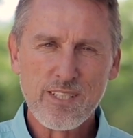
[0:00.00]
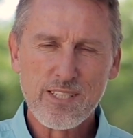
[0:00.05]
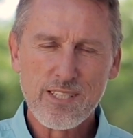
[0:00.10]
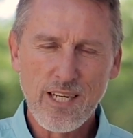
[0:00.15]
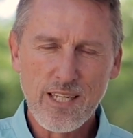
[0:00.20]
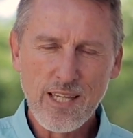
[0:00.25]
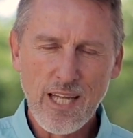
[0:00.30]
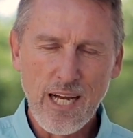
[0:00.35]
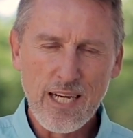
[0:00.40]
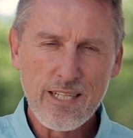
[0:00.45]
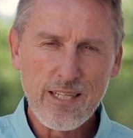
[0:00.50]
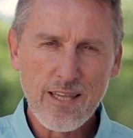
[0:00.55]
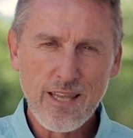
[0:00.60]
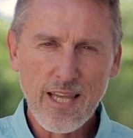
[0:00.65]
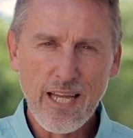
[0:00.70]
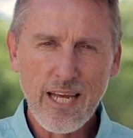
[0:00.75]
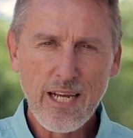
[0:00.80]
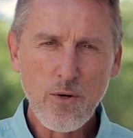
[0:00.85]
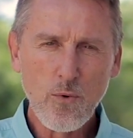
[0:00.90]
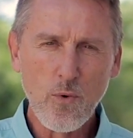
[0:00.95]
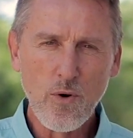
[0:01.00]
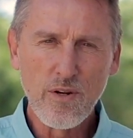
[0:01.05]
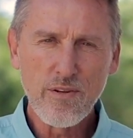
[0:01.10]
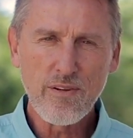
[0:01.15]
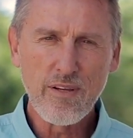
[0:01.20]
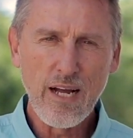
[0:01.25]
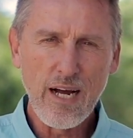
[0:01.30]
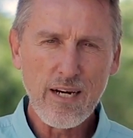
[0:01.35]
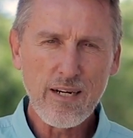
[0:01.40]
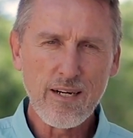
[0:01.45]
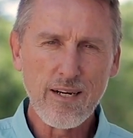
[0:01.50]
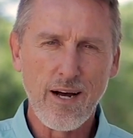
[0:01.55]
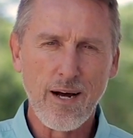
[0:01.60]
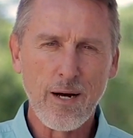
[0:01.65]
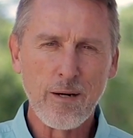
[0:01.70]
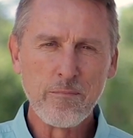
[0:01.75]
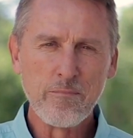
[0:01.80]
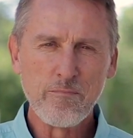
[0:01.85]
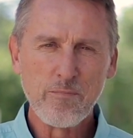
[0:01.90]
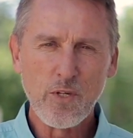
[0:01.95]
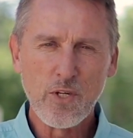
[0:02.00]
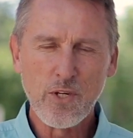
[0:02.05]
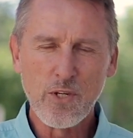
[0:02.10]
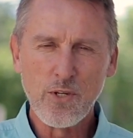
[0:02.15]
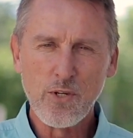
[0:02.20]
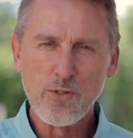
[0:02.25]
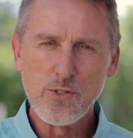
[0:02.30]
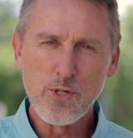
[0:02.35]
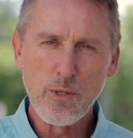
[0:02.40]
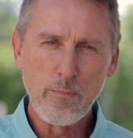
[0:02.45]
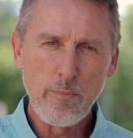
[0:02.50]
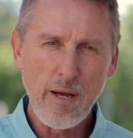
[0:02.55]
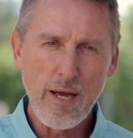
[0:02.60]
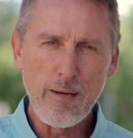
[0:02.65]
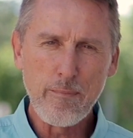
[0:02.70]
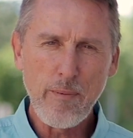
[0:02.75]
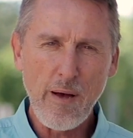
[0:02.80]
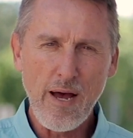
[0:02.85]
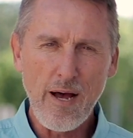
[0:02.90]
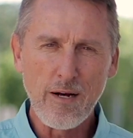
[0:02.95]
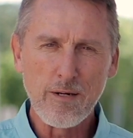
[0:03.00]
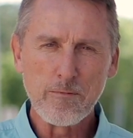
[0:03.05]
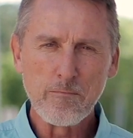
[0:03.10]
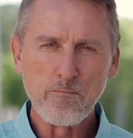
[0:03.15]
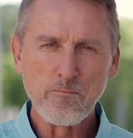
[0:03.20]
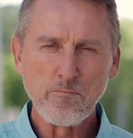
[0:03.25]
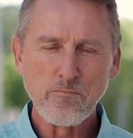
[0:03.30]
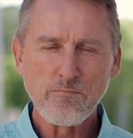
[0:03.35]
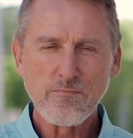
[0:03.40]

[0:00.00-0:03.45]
sunlightlakeworth.com. You can use your PayPal.